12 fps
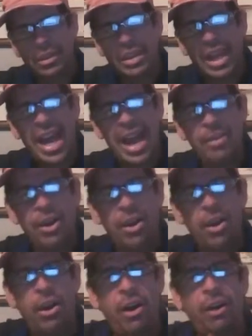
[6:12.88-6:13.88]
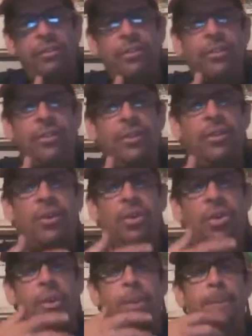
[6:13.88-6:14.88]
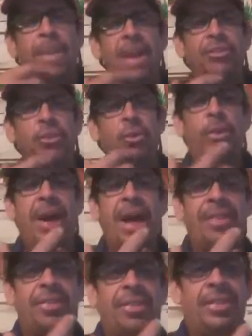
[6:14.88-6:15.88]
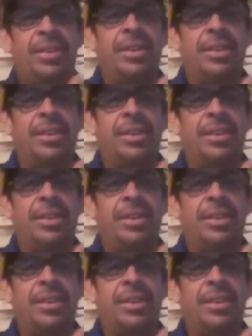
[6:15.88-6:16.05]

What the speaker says: The habit of mental path